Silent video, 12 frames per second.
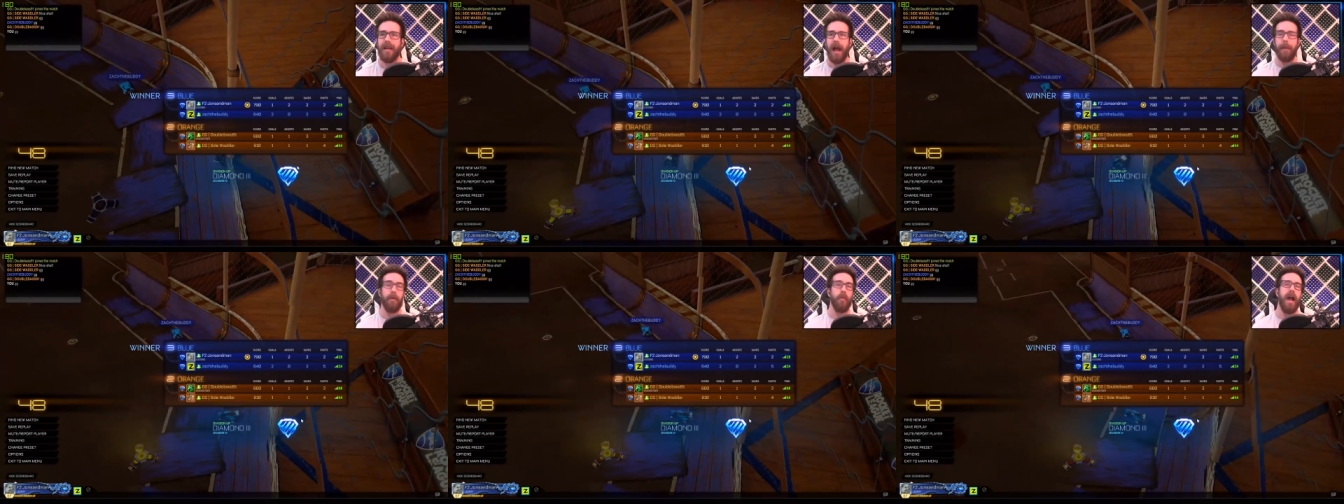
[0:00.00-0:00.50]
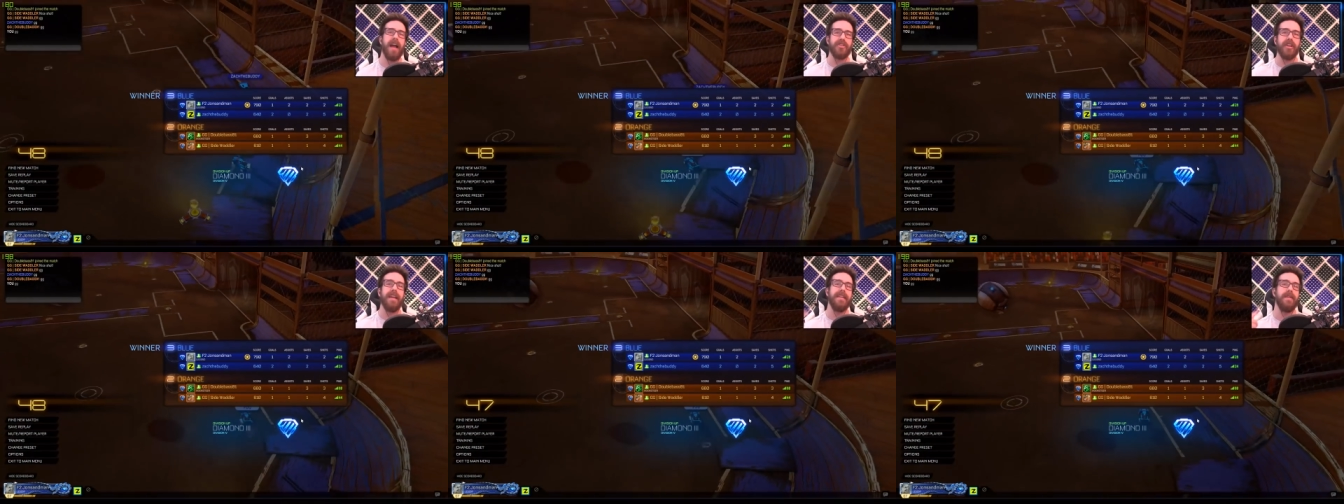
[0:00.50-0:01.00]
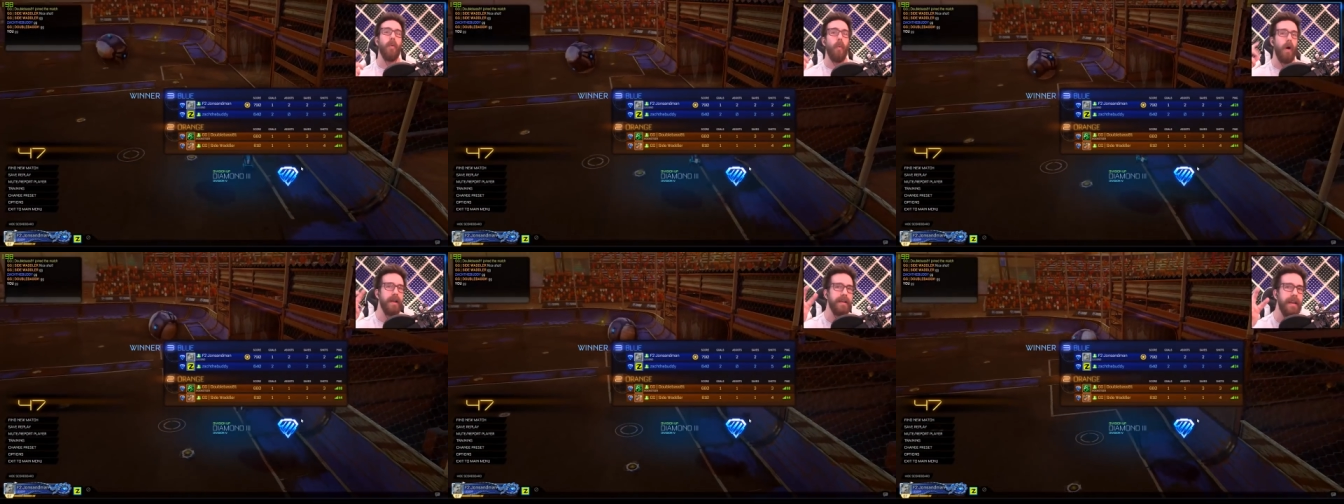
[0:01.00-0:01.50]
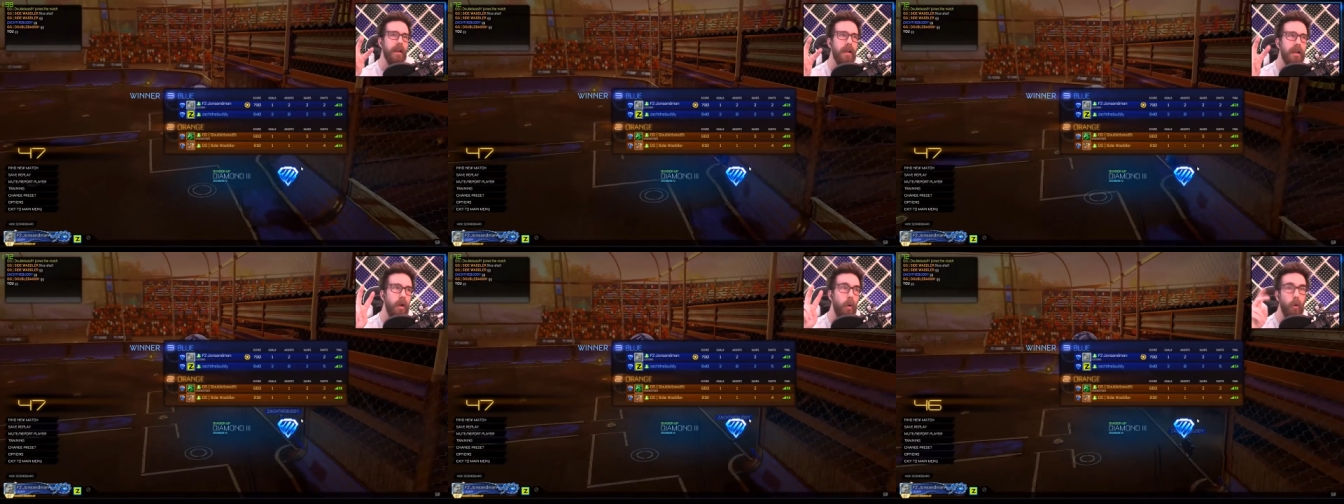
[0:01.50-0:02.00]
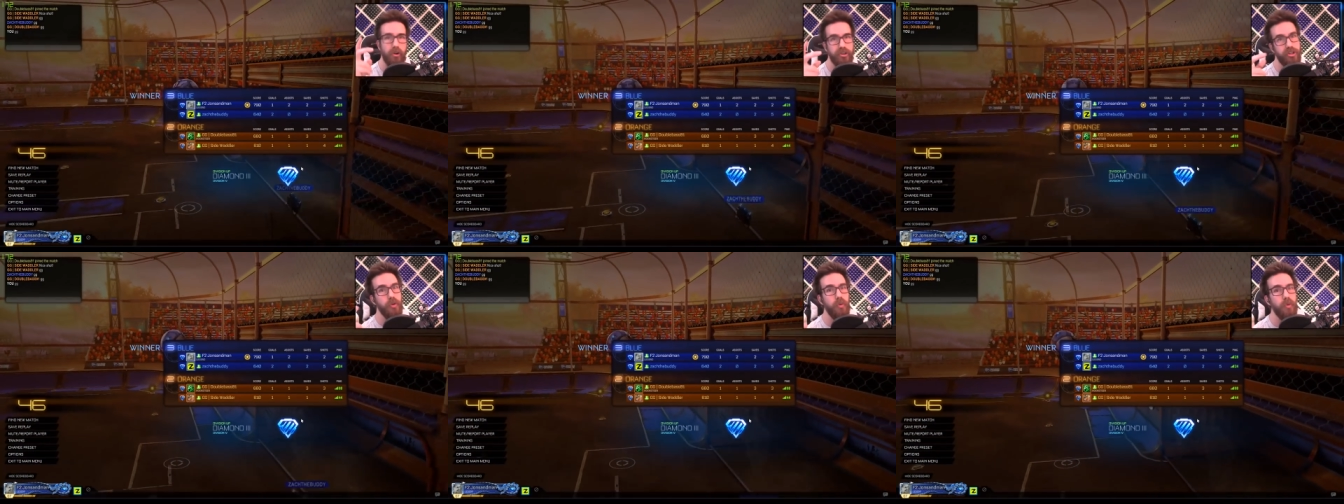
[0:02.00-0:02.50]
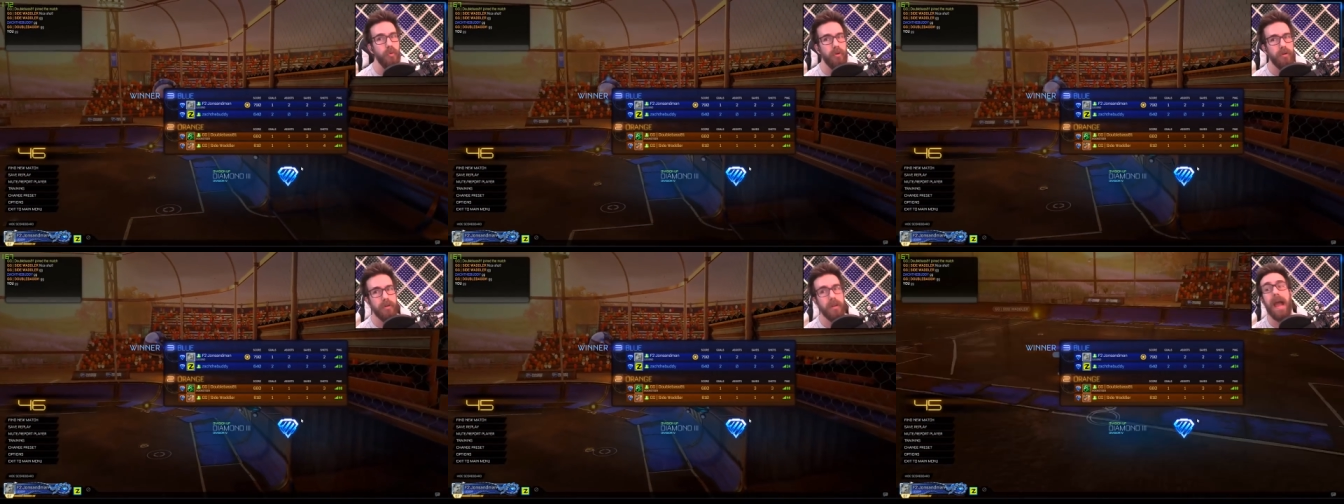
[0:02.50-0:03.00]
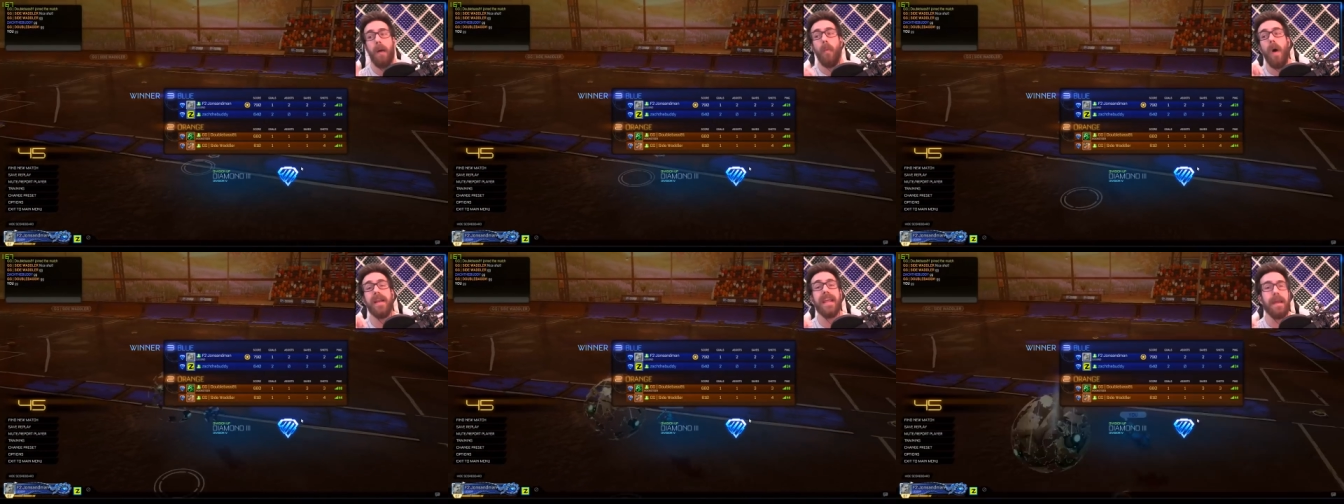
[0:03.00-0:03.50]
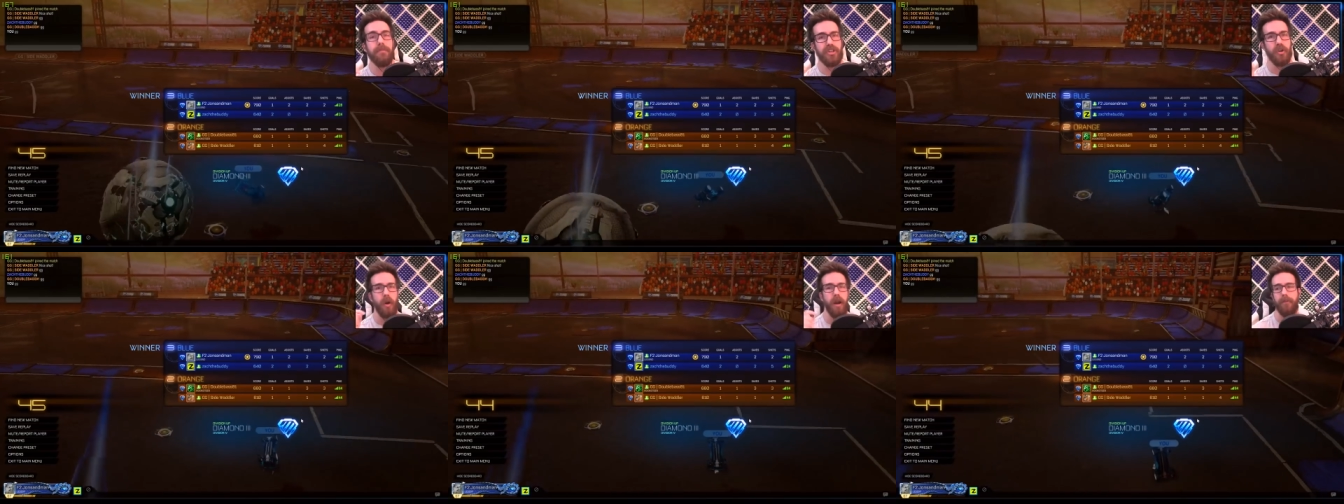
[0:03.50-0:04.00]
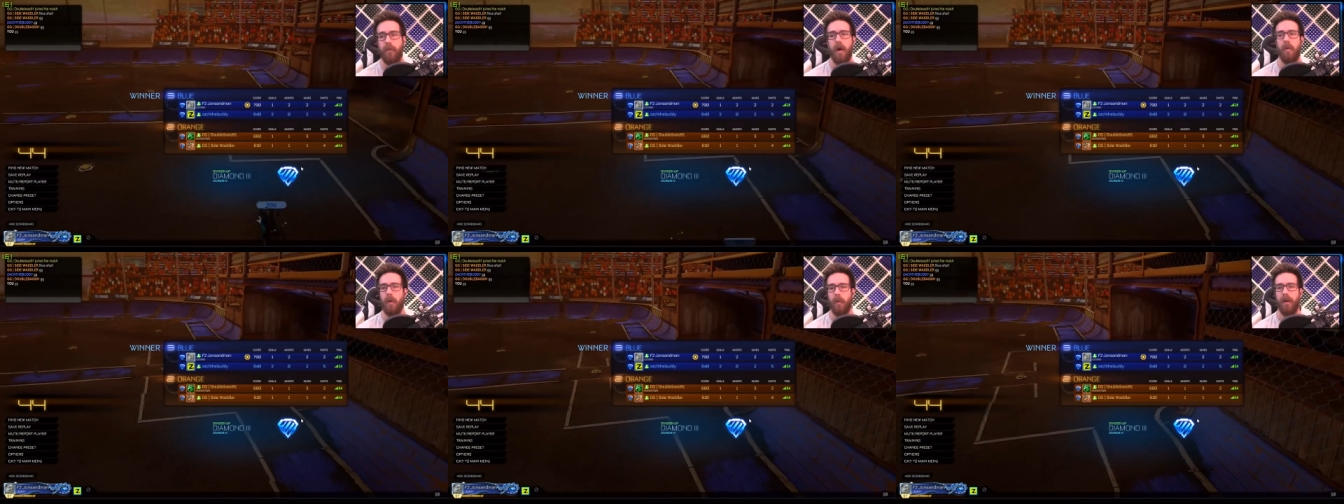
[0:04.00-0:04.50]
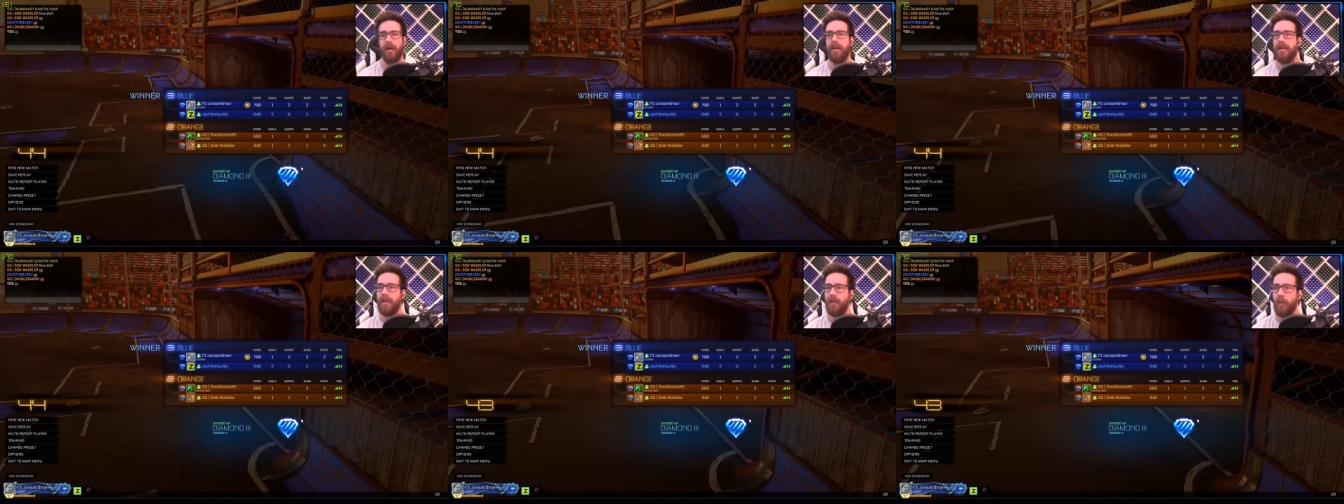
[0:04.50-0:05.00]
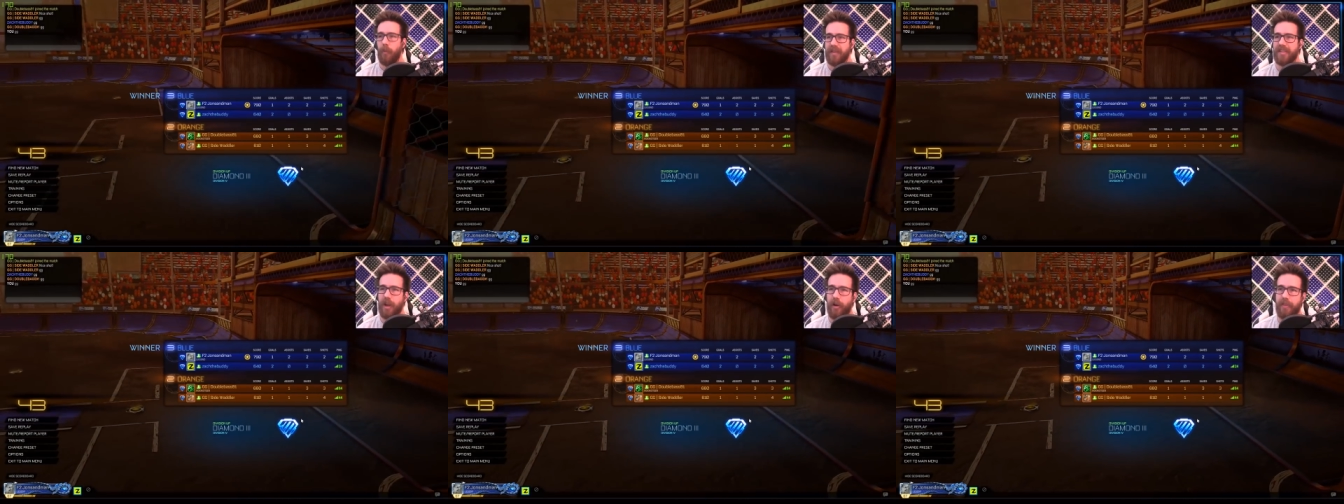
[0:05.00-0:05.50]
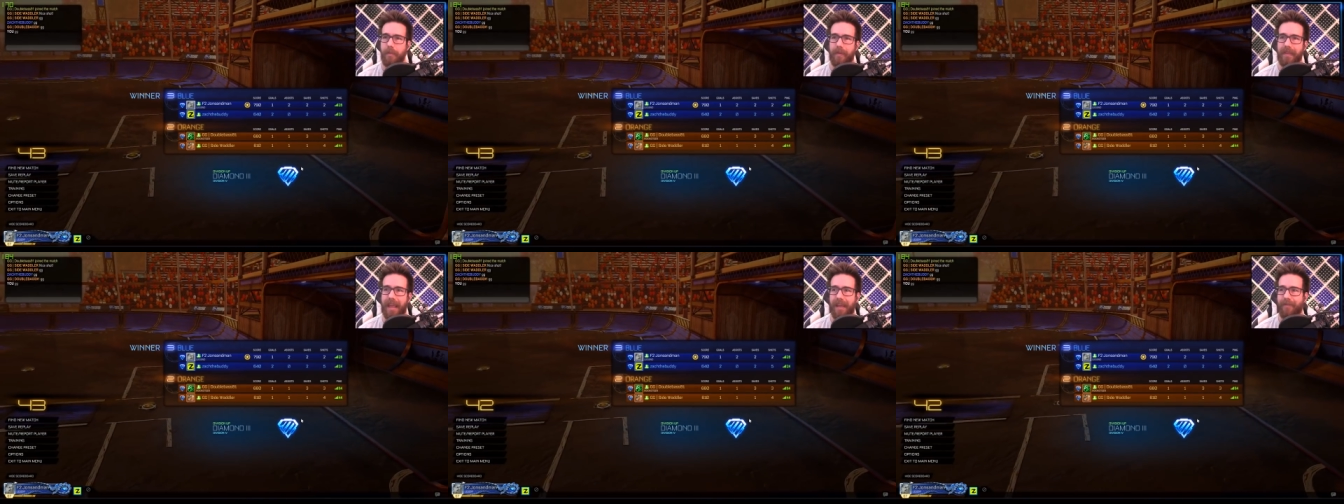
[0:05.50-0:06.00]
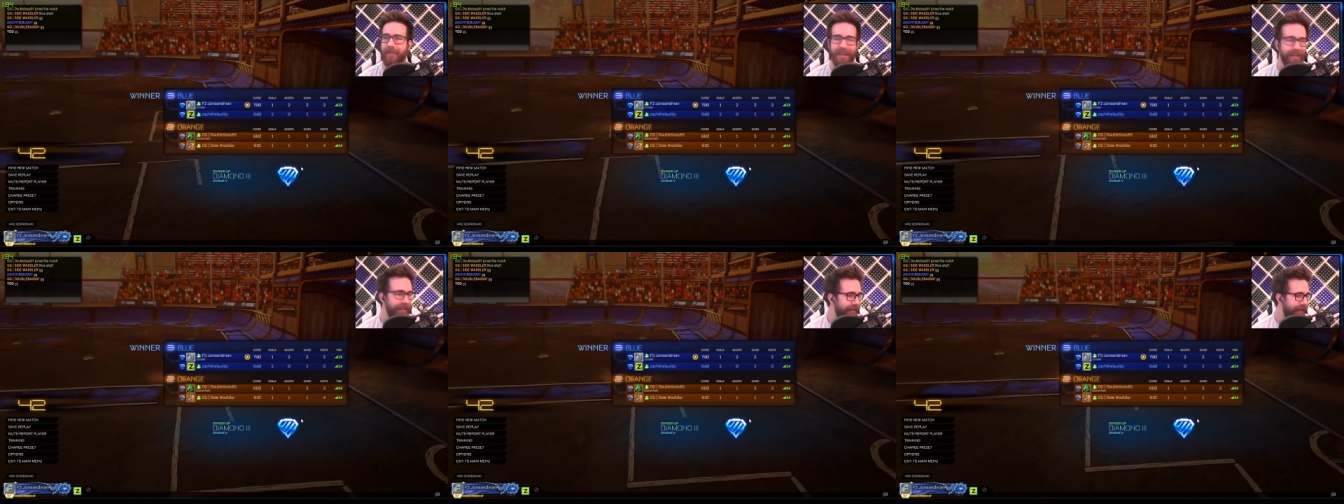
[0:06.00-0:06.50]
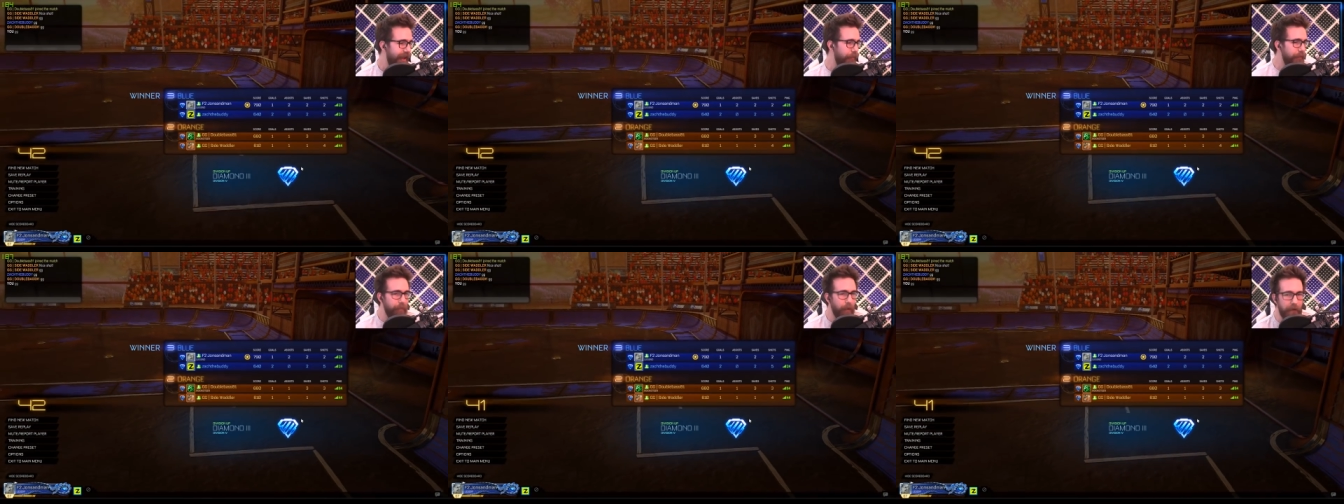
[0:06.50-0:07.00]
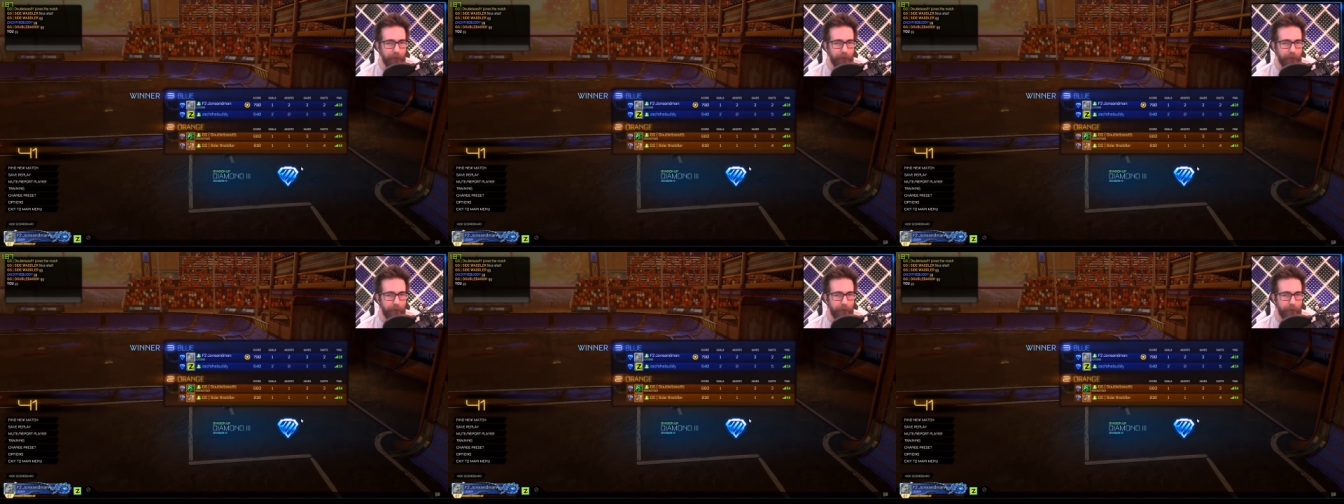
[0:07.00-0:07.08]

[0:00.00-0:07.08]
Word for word: I mean, we're actually one game short of where we were when we started the game. And we played